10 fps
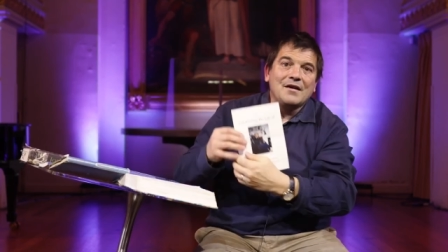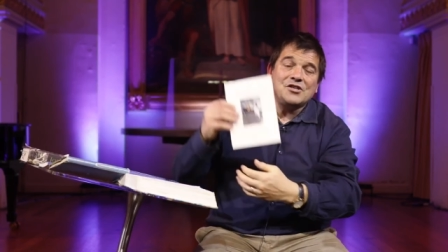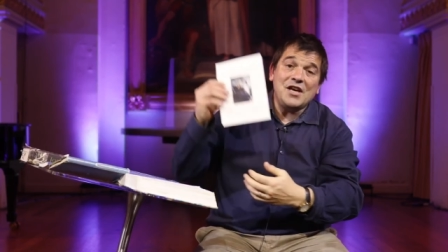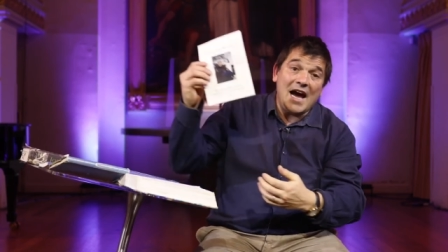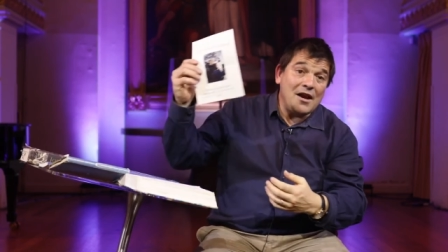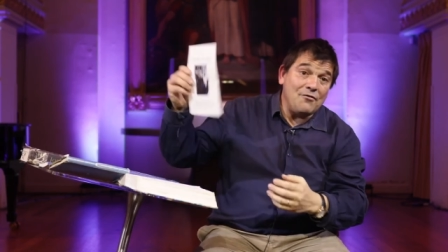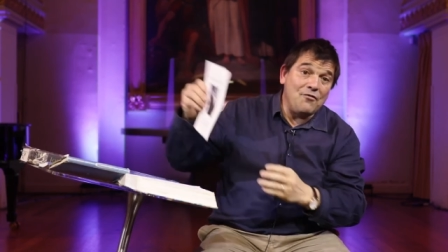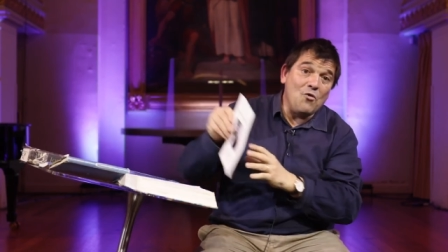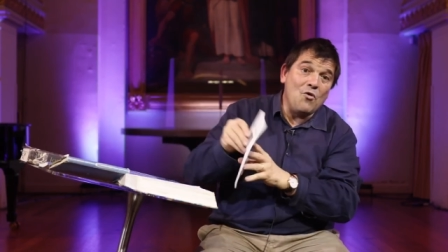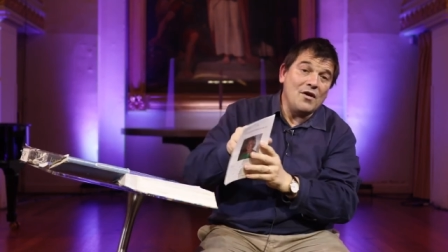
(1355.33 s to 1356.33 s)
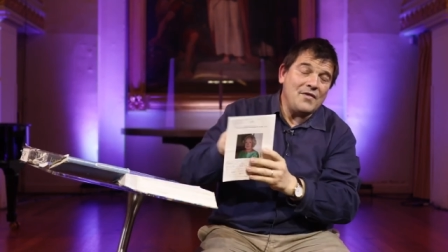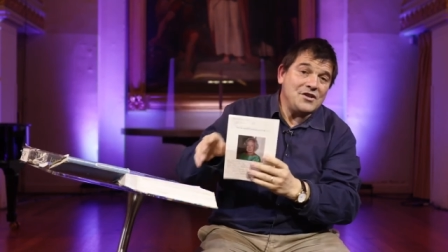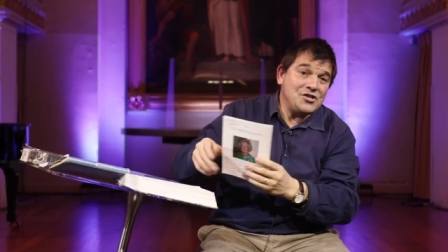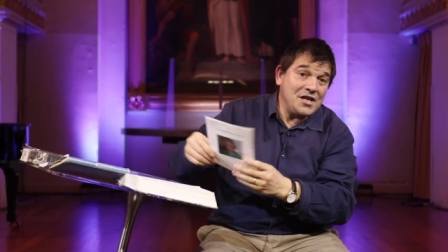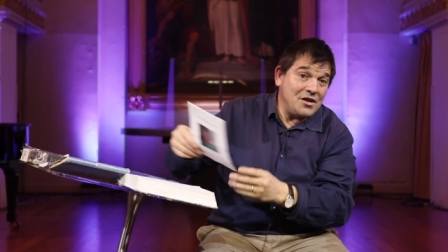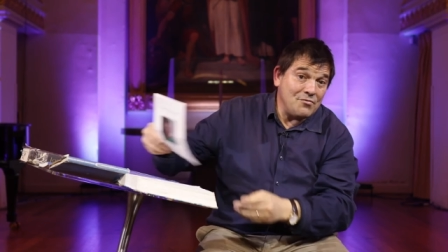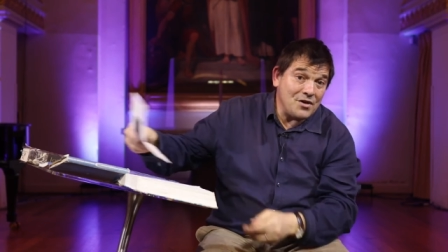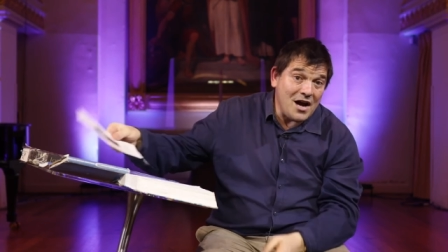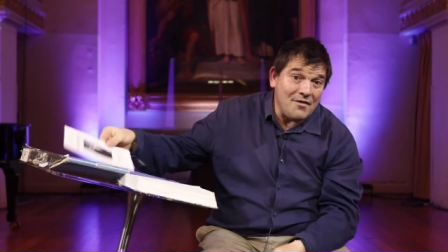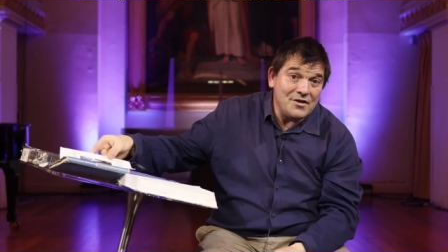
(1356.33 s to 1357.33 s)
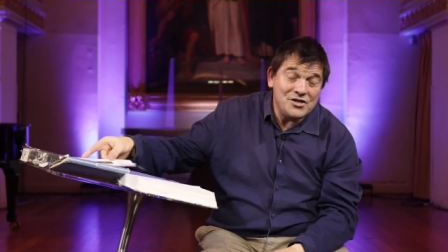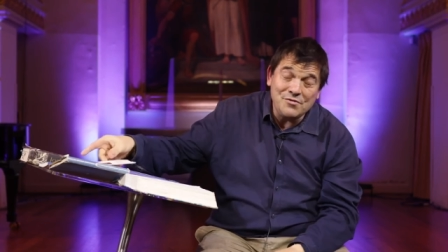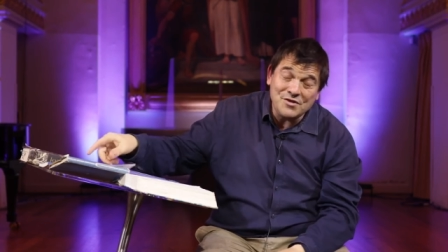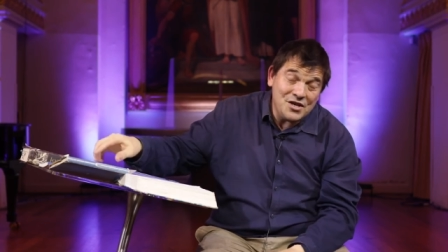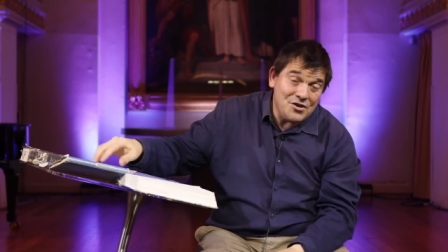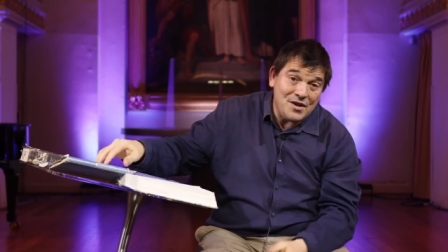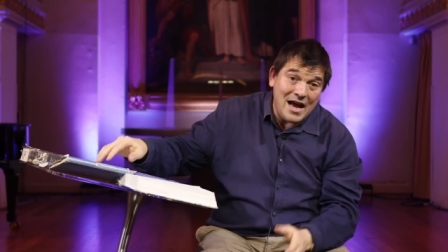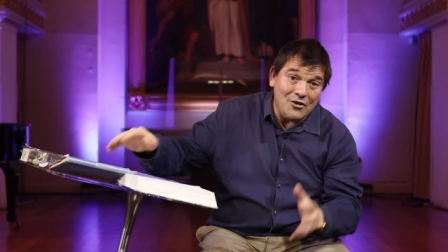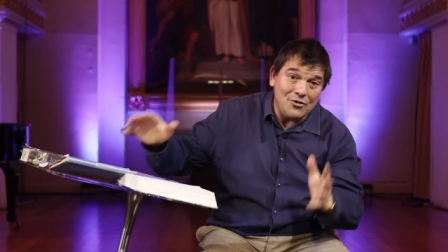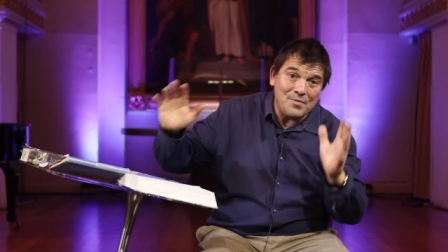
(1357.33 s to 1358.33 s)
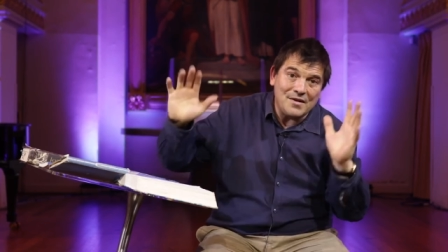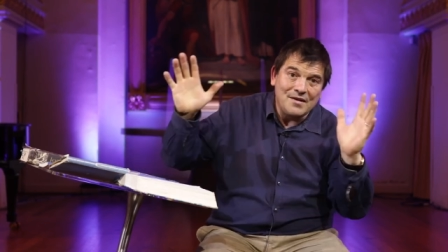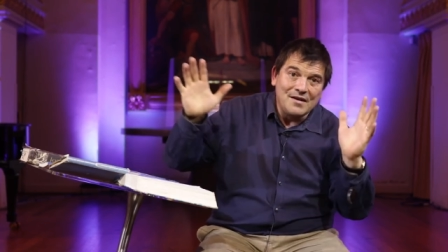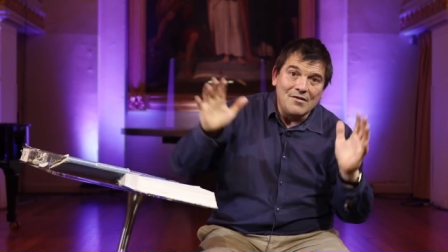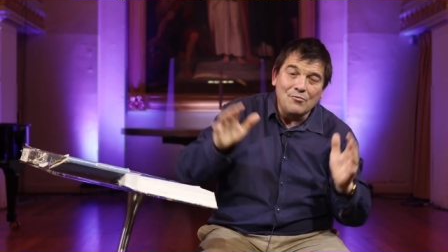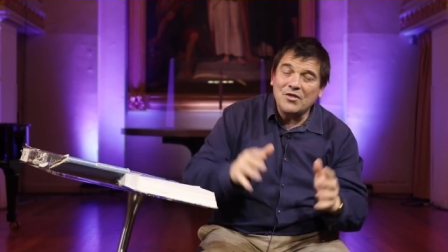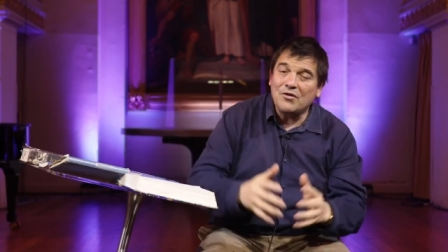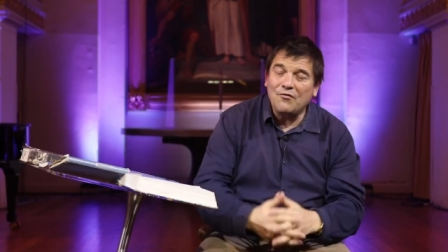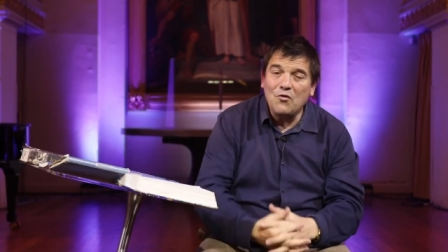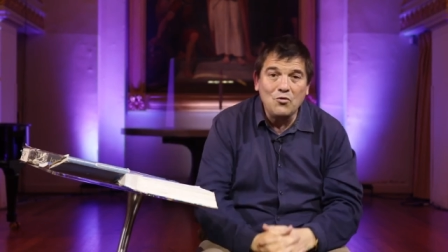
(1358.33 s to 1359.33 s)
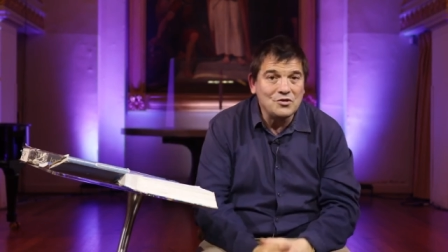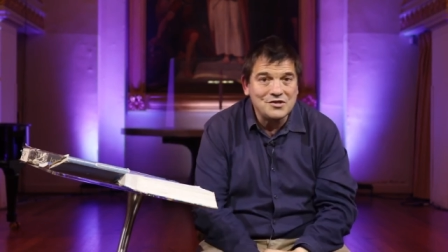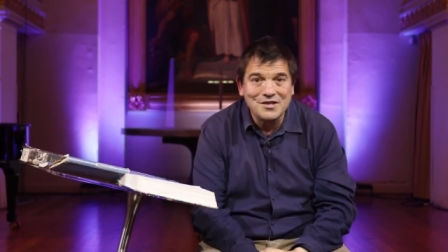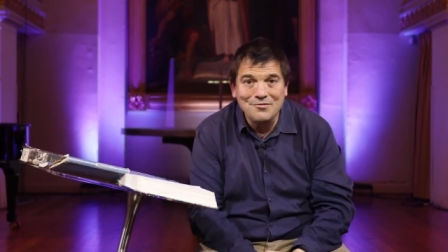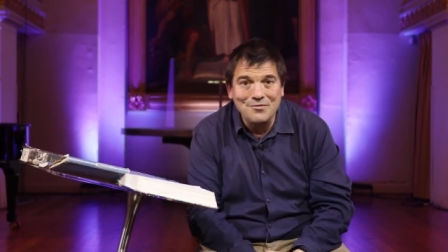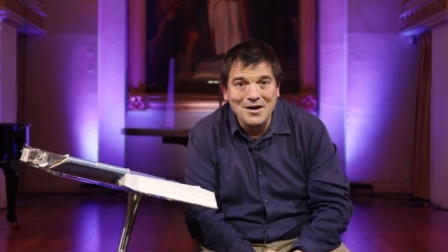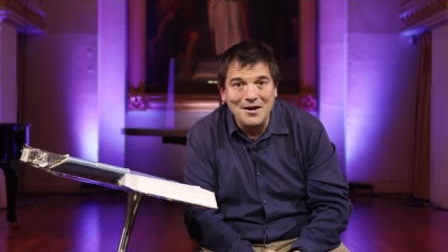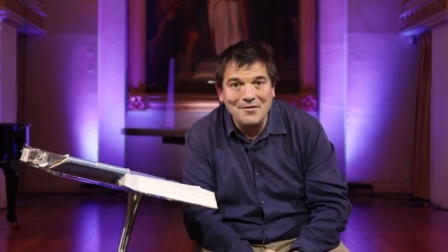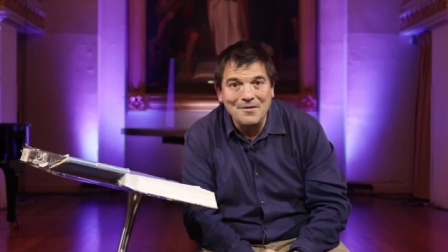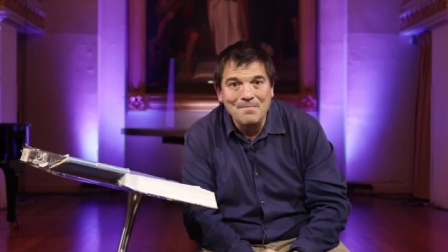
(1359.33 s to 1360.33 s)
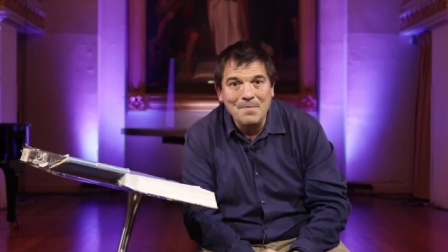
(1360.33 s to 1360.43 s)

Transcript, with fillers: She had a fall and then she didn't recover. She was in good health, but with the fall just didn't recover.